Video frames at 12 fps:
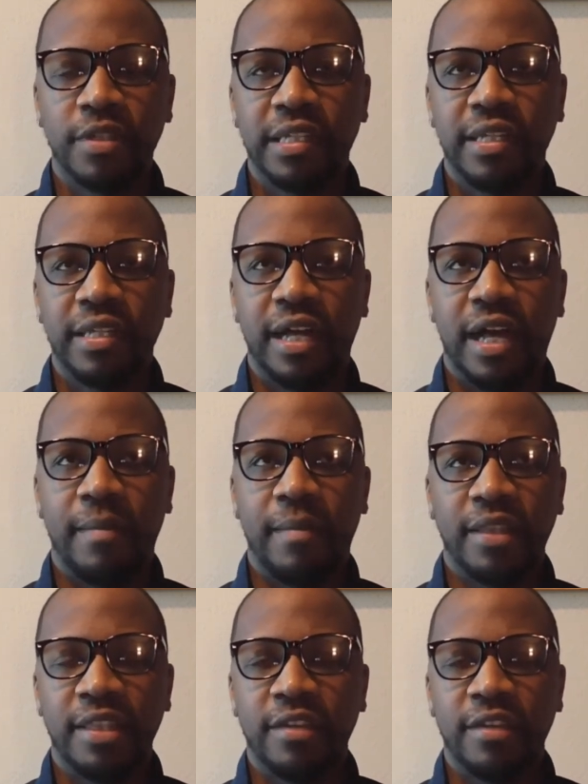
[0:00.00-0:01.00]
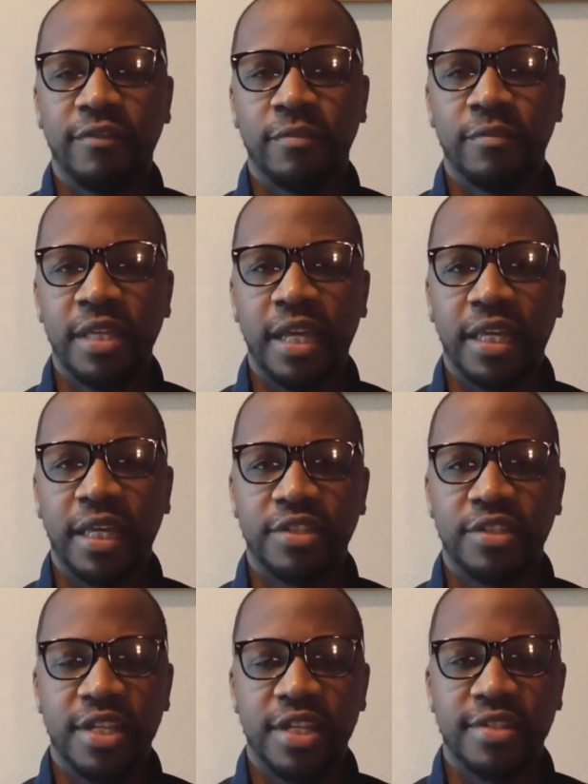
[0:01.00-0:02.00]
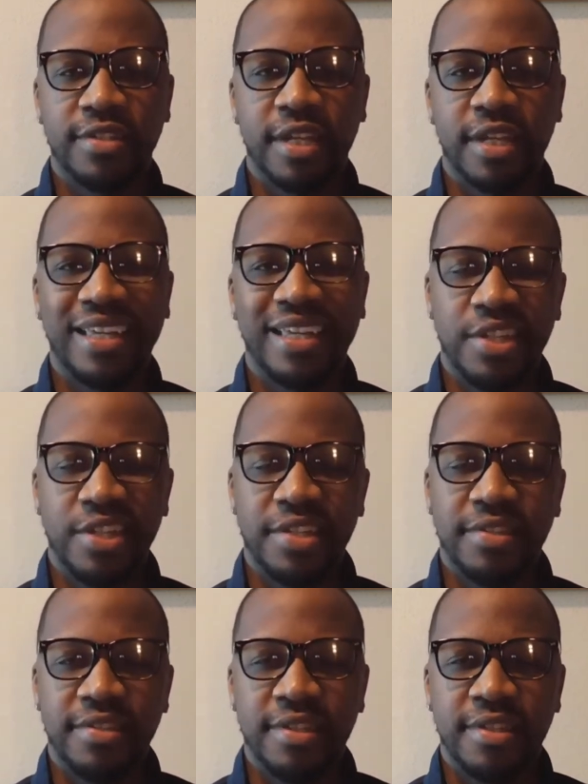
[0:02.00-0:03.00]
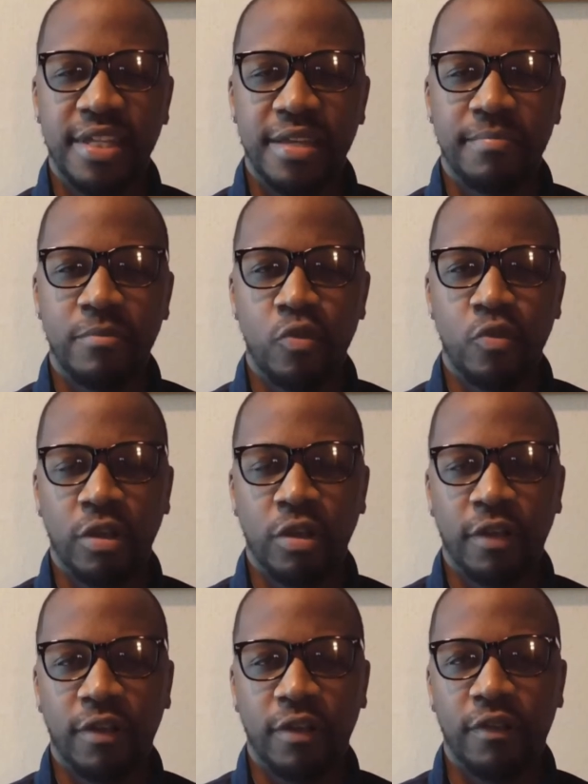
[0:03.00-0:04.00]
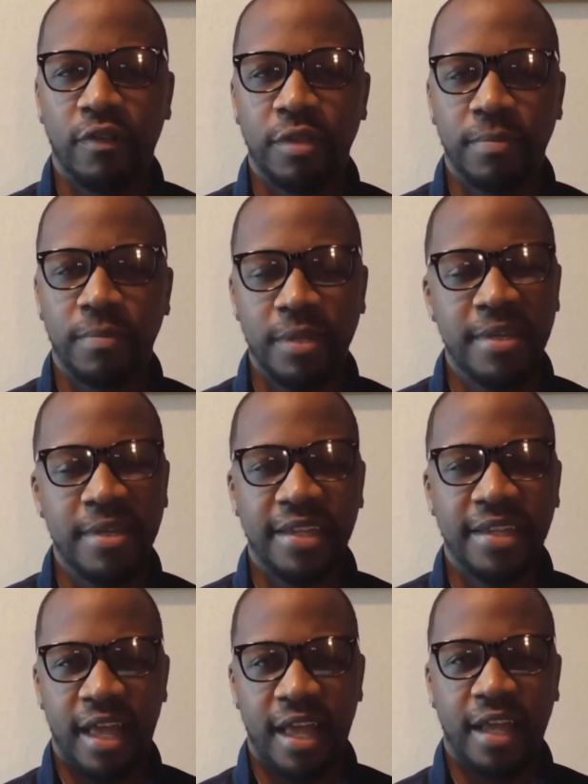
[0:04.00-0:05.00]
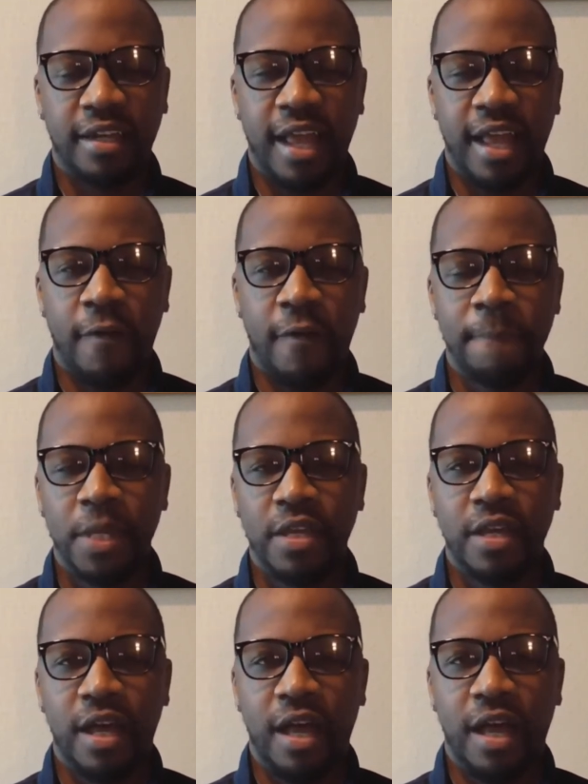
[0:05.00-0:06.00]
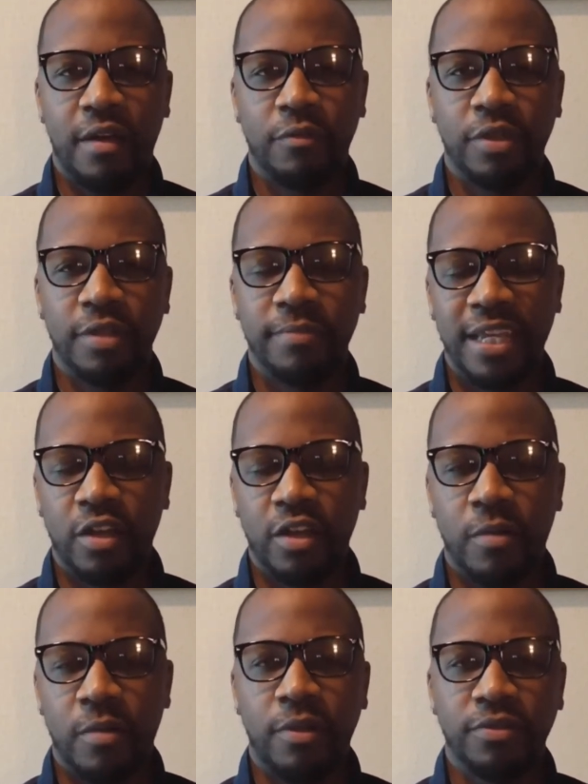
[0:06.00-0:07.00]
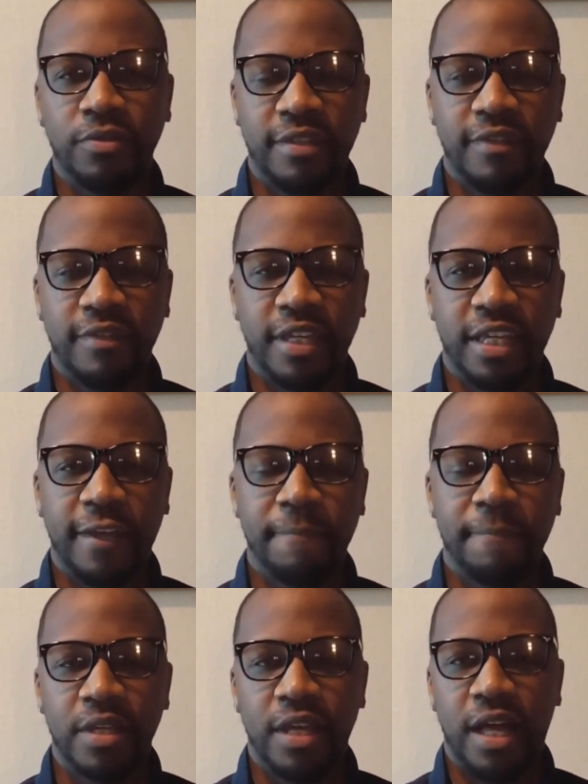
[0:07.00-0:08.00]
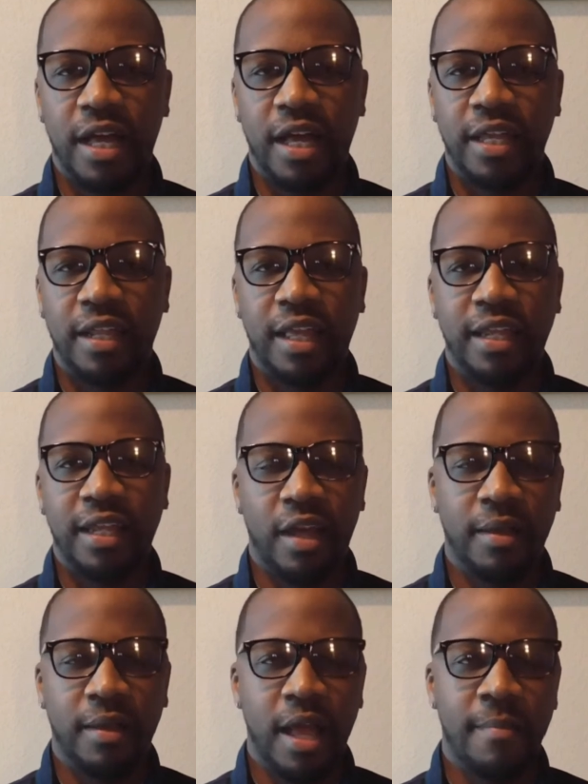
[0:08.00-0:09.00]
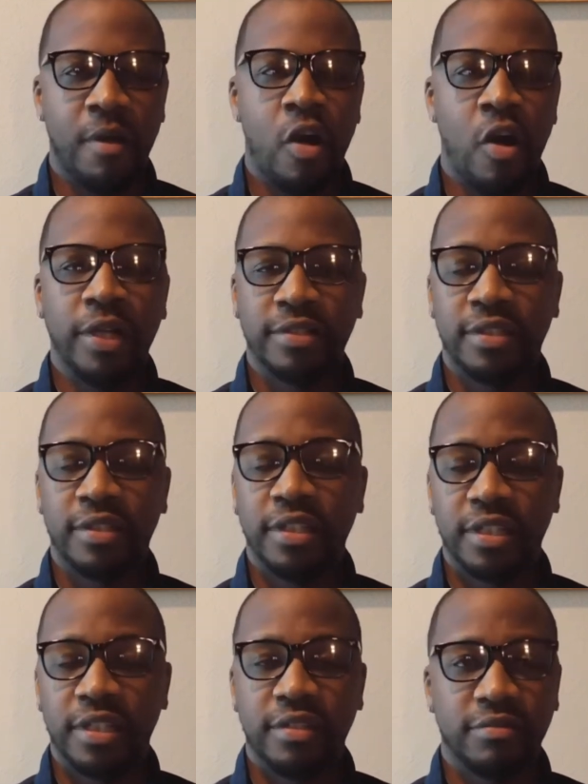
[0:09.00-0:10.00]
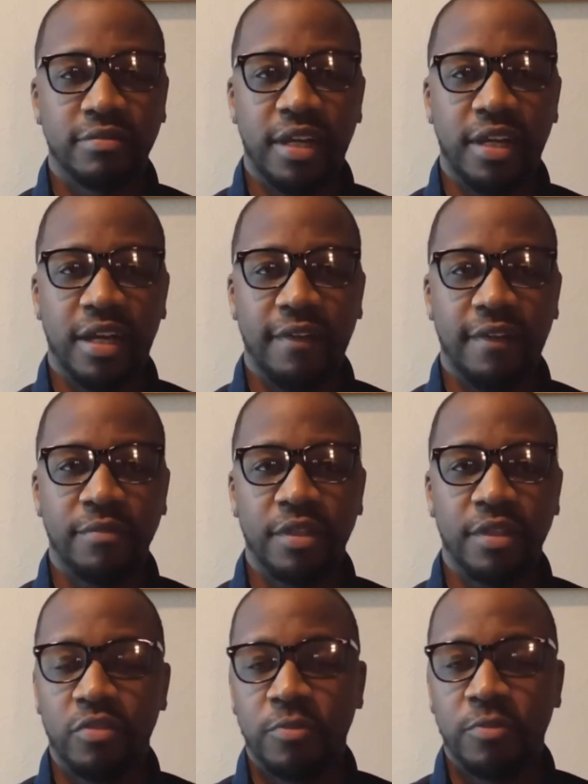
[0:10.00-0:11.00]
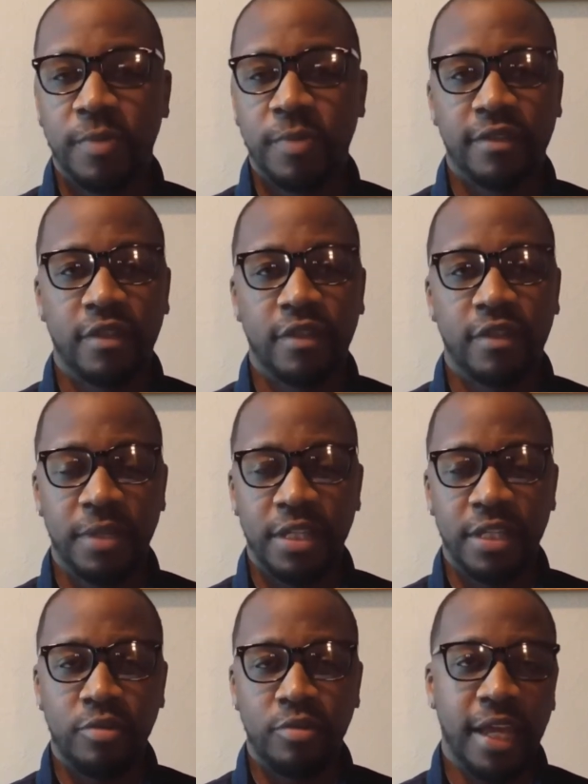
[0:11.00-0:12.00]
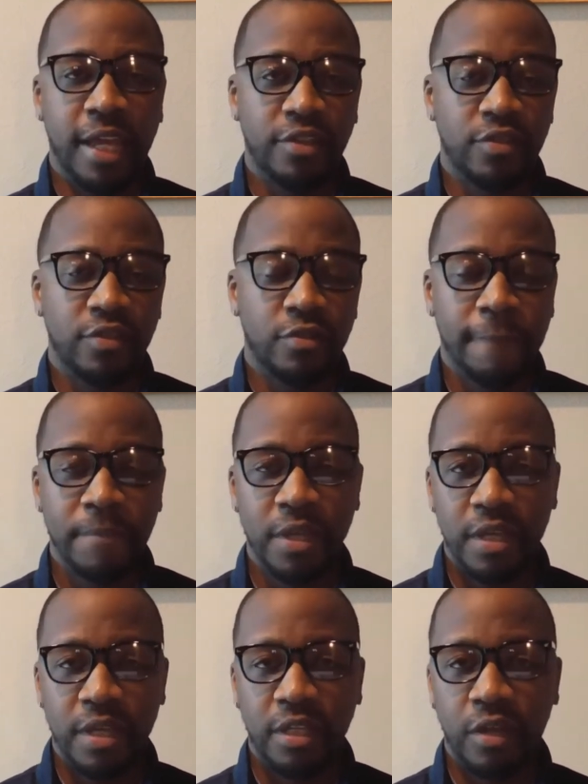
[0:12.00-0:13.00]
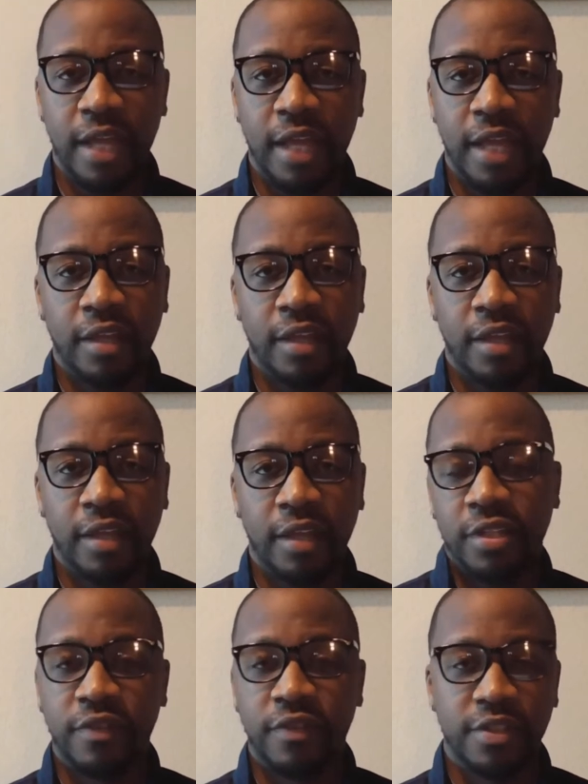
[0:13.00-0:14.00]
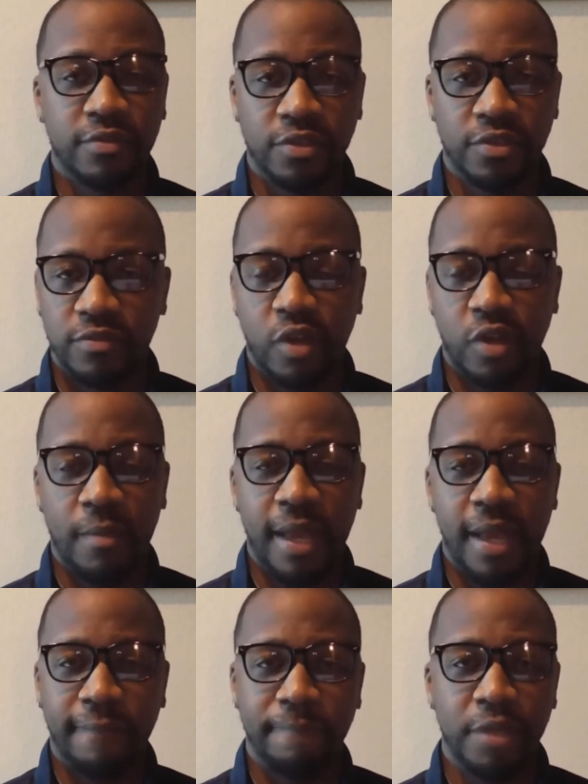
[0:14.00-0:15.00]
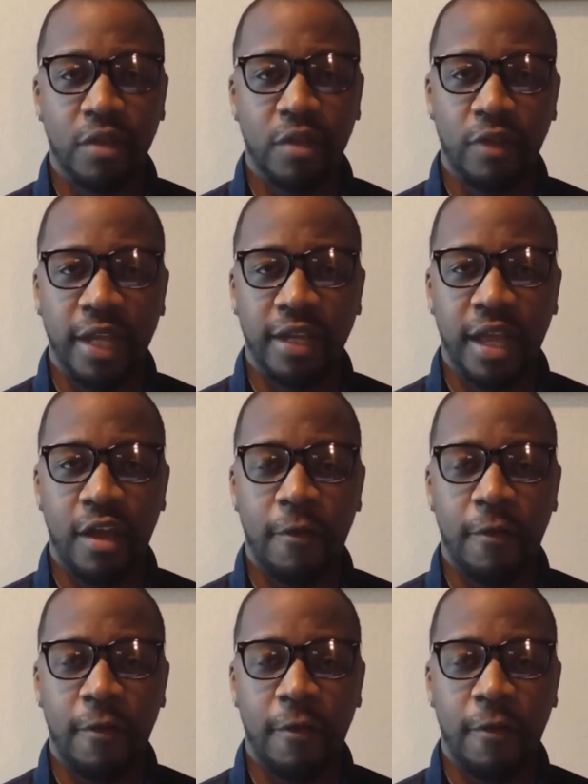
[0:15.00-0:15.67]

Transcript: Um, I think for me, I get a chance, I can get a chance to see it more from the PBA side now uh, with it being on Bowl TV. Uh, and and I, am always looking uh, from the youth perspective on the PWBA tour. You know, when I go to collegiate events, which is where I'm at, you know, right now,